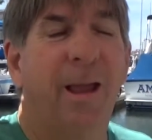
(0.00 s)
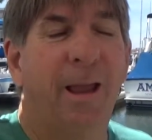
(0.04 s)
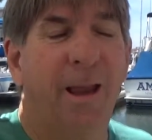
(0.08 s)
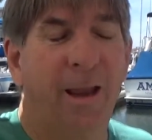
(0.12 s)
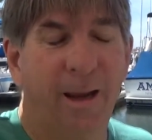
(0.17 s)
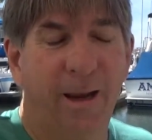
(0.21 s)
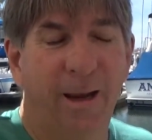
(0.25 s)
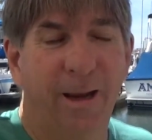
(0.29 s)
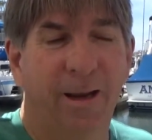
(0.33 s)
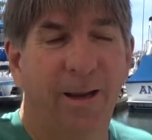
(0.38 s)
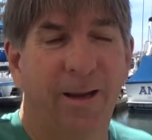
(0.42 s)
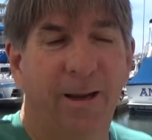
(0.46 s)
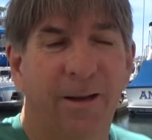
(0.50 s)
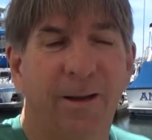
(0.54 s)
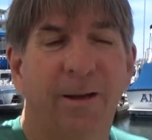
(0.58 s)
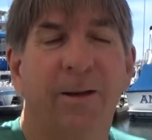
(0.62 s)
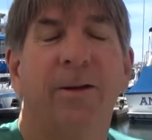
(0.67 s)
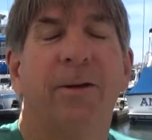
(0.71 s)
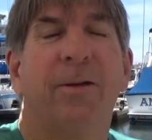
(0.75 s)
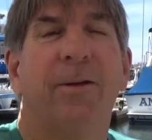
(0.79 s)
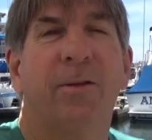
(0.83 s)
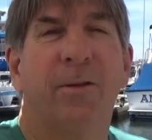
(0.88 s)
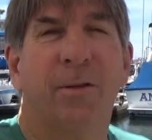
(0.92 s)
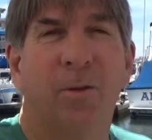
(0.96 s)

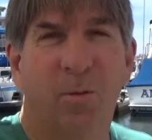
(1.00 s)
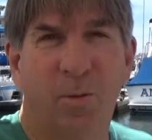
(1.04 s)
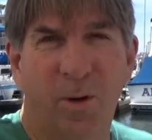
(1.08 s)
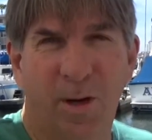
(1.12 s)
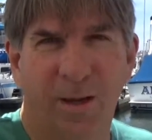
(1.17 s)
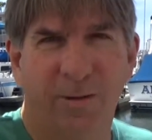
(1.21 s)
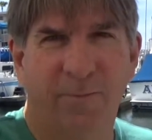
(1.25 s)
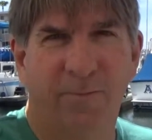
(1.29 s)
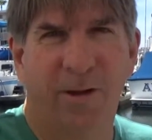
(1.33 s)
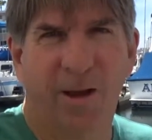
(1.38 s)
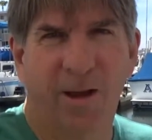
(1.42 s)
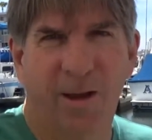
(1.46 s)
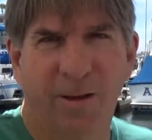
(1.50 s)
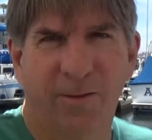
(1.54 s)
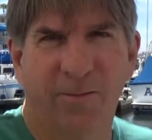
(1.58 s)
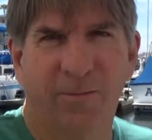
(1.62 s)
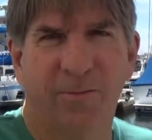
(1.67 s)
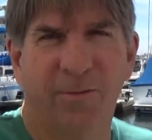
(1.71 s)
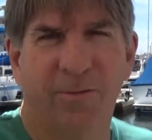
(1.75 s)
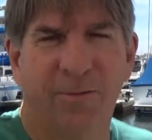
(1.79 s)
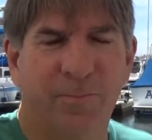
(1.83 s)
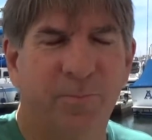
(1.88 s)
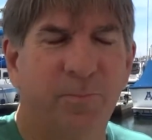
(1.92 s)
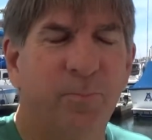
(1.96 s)
and the Y
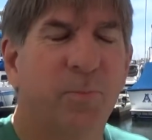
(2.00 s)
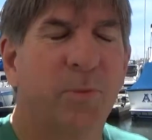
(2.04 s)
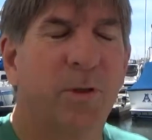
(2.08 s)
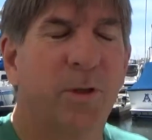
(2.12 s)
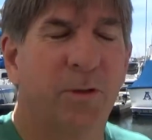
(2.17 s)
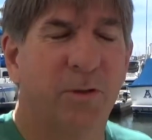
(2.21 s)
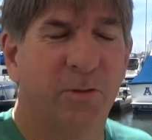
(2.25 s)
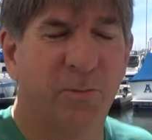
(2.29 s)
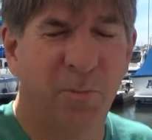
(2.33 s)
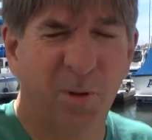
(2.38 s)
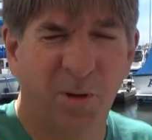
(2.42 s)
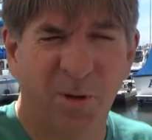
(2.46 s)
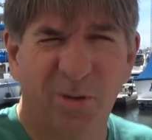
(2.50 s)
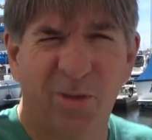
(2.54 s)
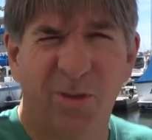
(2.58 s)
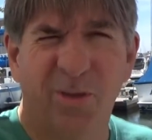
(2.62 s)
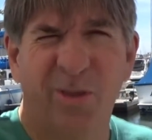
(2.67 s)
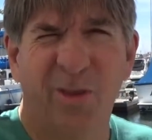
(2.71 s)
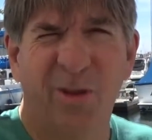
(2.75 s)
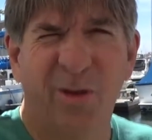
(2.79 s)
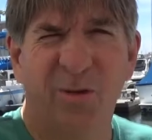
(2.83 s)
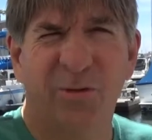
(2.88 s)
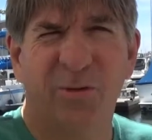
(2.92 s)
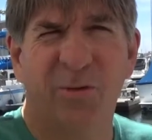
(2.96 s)
valve because both
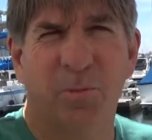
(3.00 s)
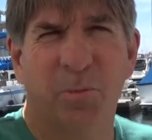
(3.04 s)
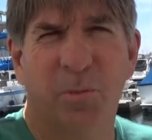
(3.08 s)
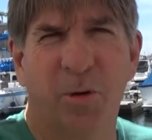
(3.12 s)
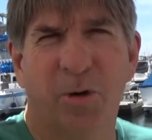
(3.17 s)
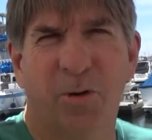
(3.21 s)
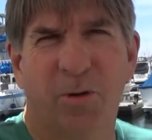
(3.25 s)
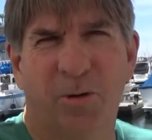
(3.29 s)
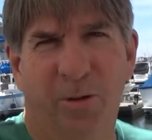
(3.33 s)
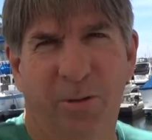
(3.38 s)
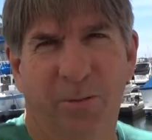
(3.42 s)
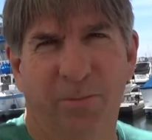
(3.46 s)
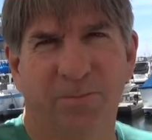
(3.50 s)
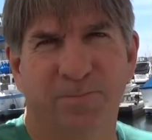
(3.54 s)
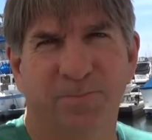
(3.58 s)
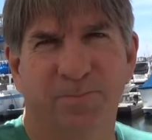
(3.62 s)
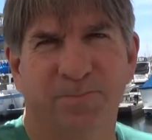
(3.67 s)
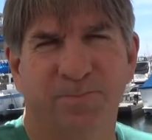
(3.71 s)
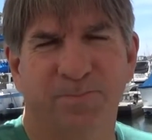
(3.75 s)
of those are broken.